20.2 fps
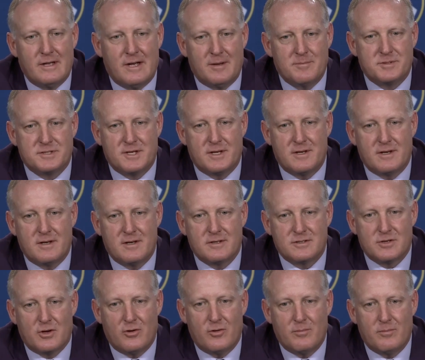I'm sitting in
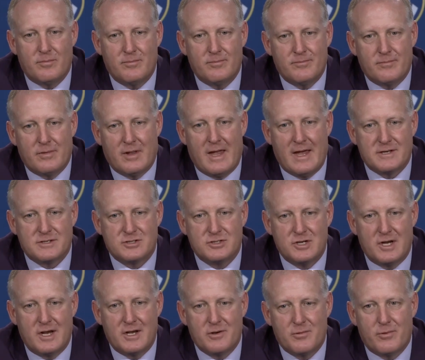his home last
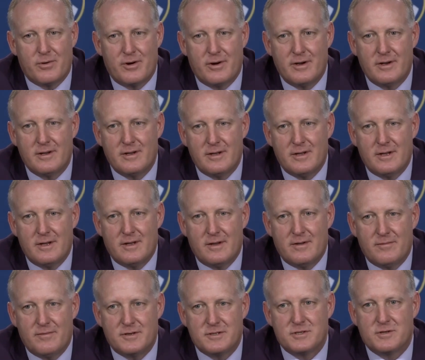January
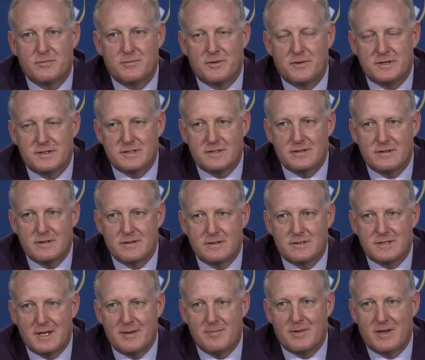visiting with the
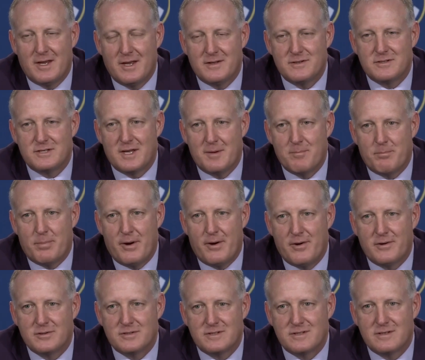same kid, same
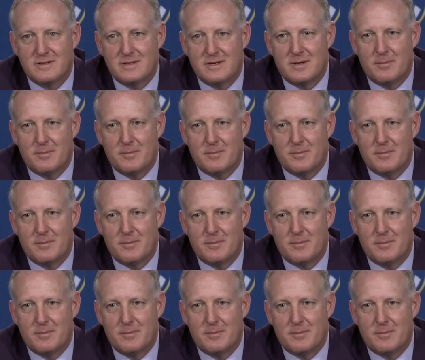parents,